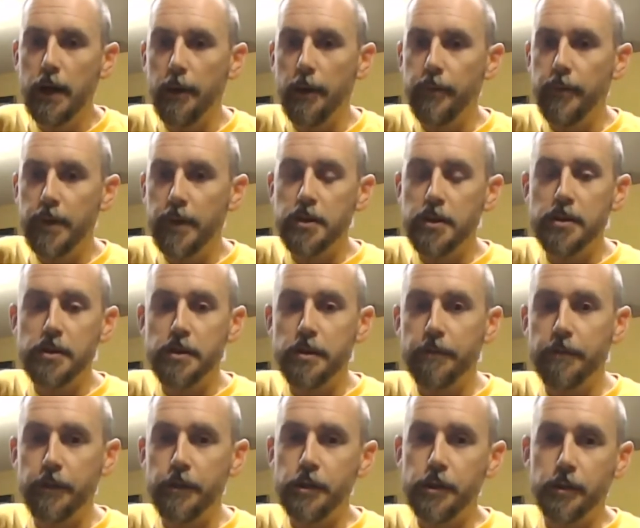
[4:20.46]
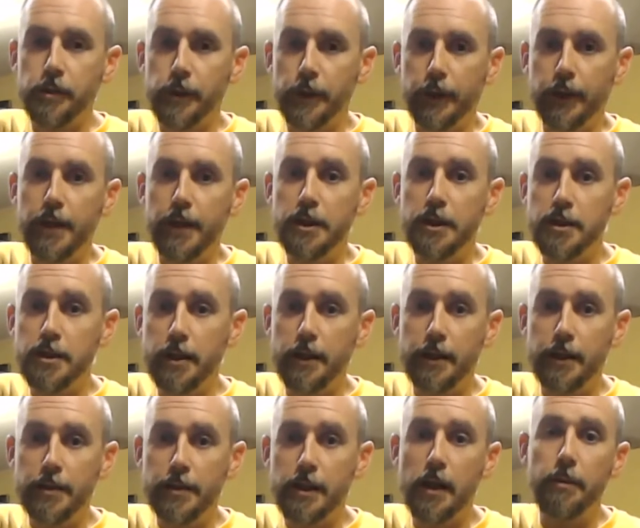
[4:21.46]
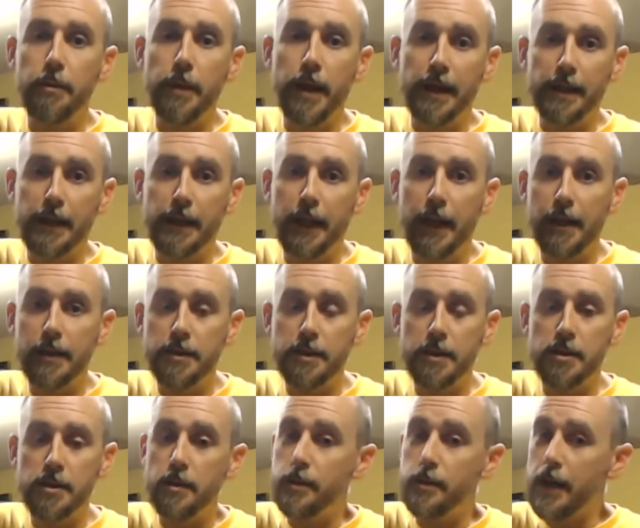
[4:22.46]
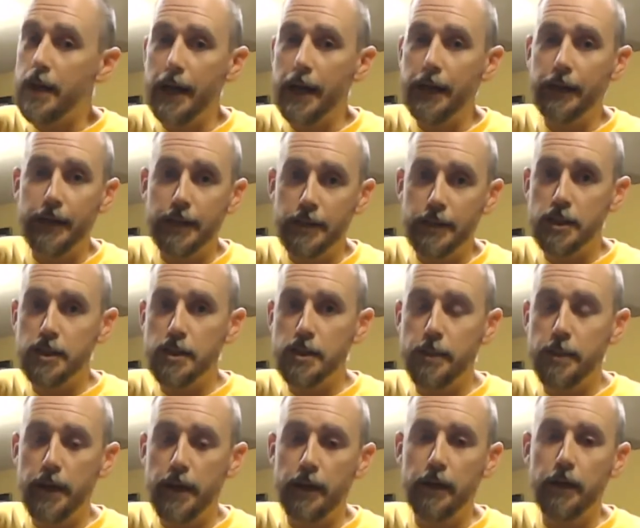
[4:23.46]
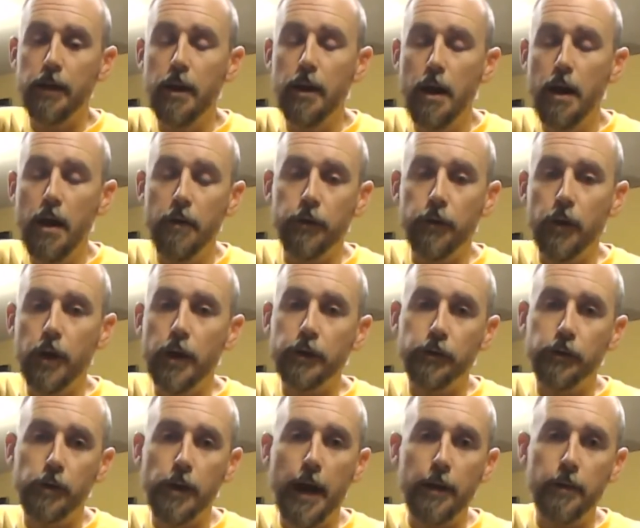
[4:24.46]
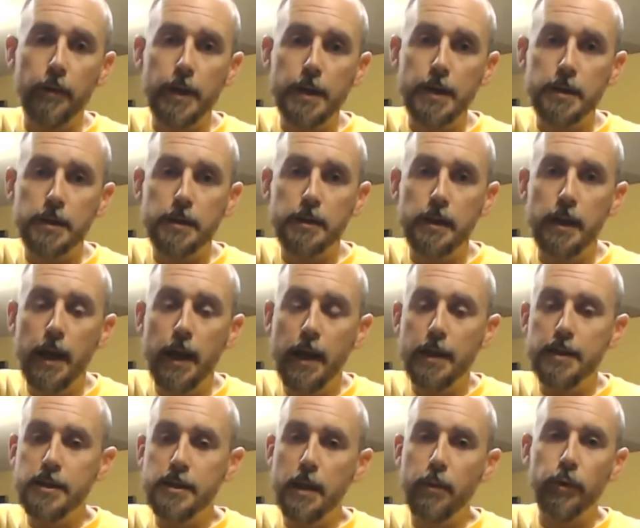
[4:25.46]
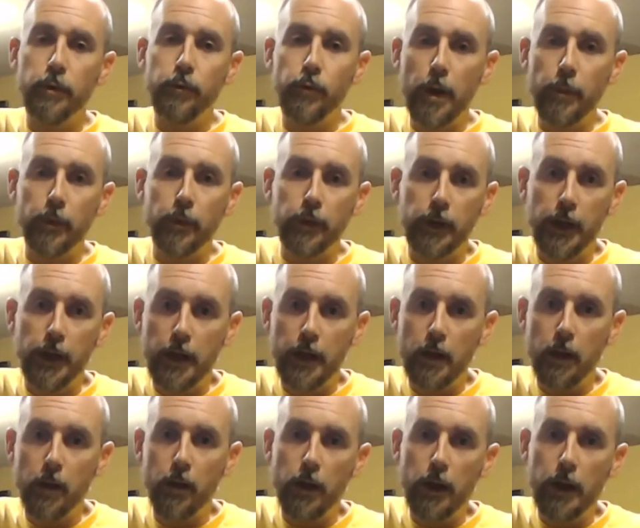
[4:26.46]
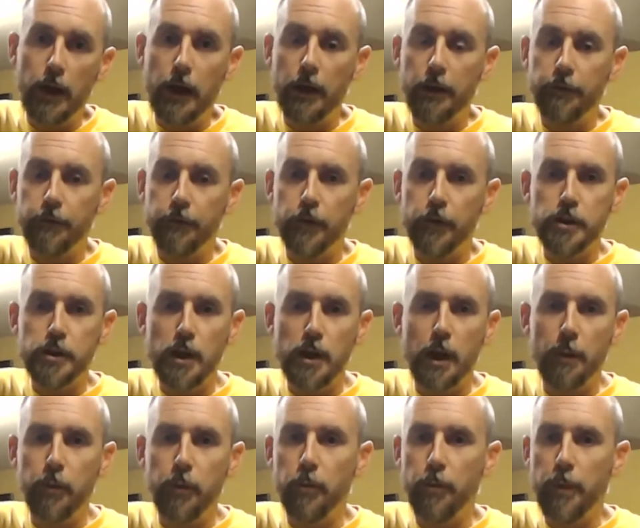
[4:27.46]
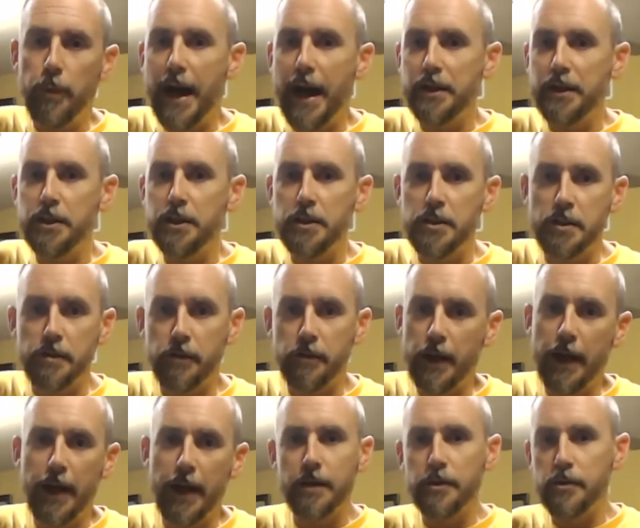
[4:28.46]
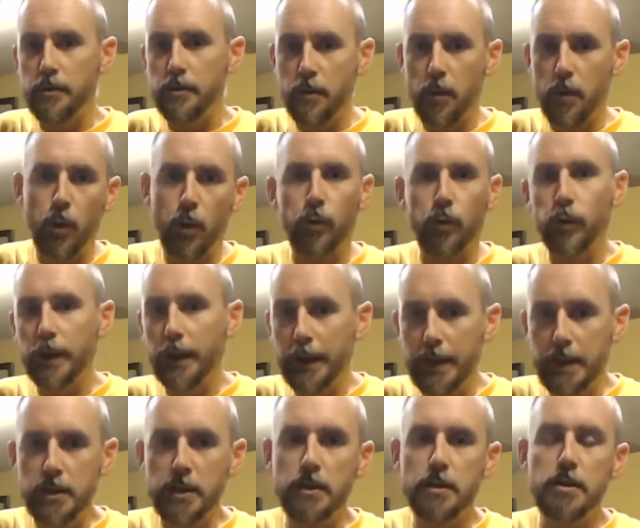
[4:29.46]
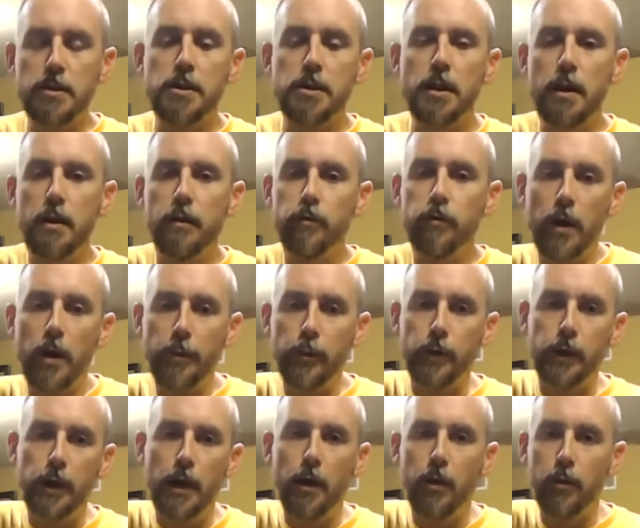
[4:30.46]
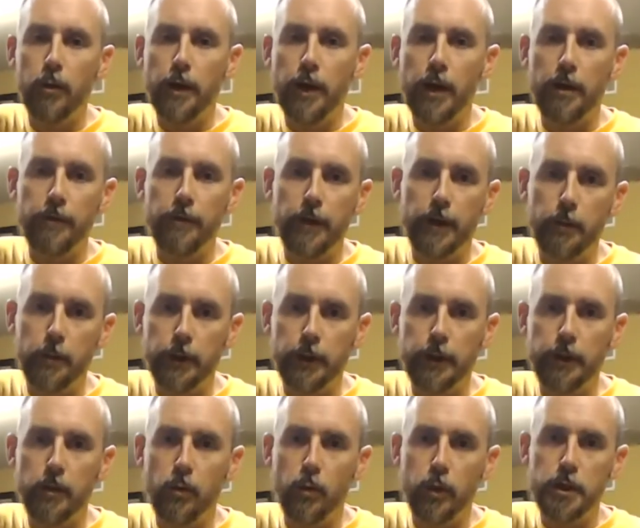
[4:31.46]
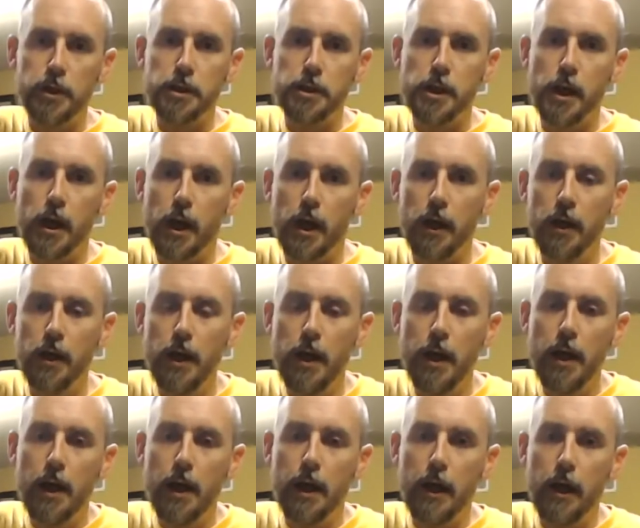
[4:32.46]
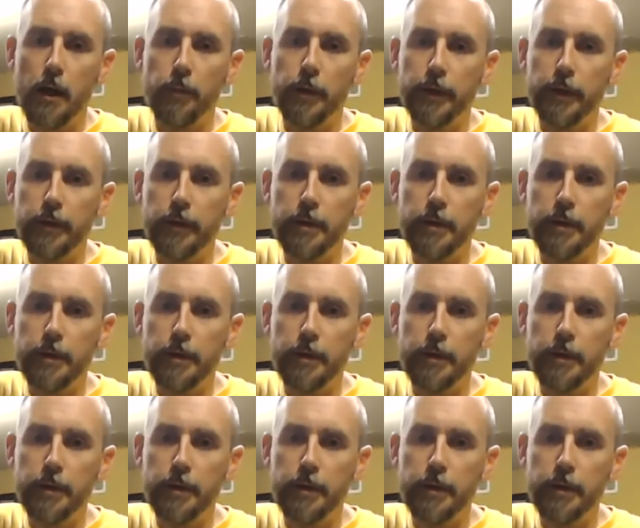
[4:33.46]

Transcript: this is the first release that has come back to Kansas, so it's highly anticipated for us for that reason. Same with Rebel Yell. The first couple batches of that or releases of Rebel Yell were not available here in Wichita, but